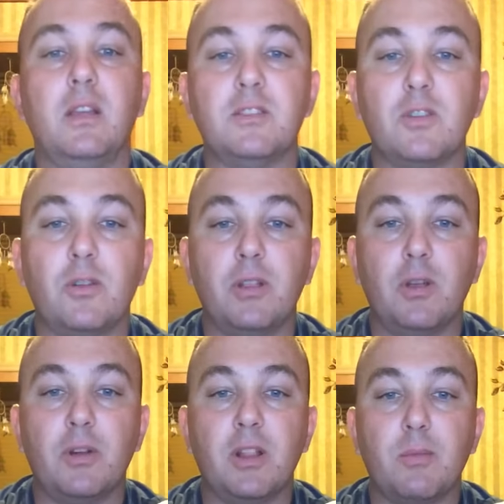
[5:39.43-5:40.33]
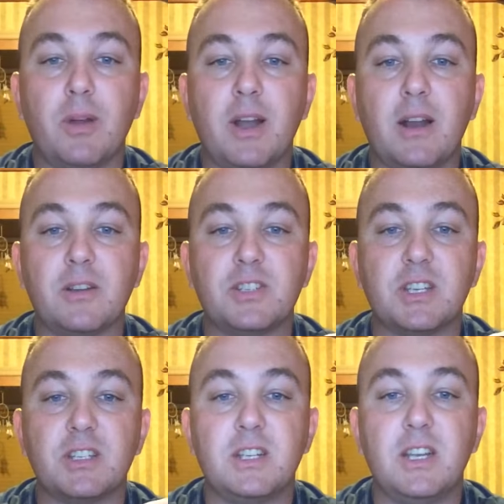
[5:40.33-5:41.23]
it's only loaded up right now to
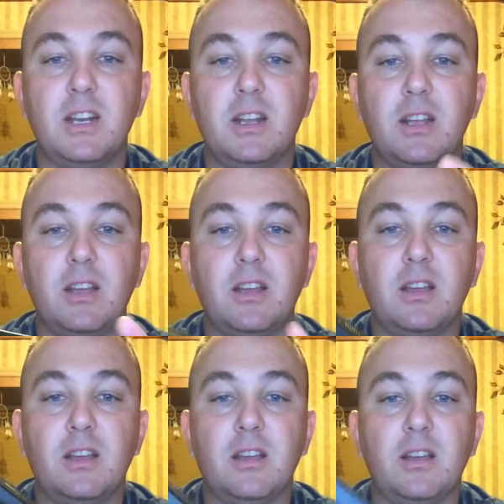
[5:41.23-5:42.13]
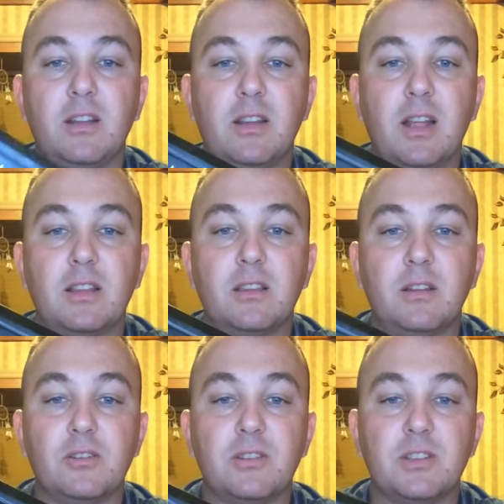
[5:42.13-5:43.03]
16, not
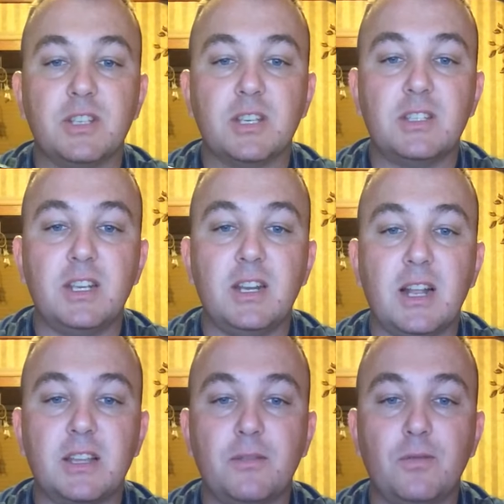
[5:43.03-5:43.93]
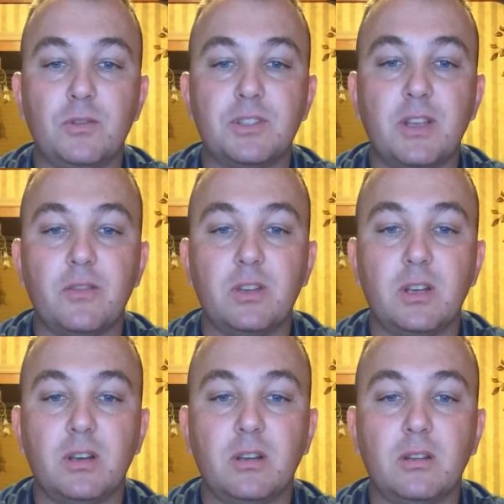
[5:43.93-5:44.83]
to 16, not to the full 17.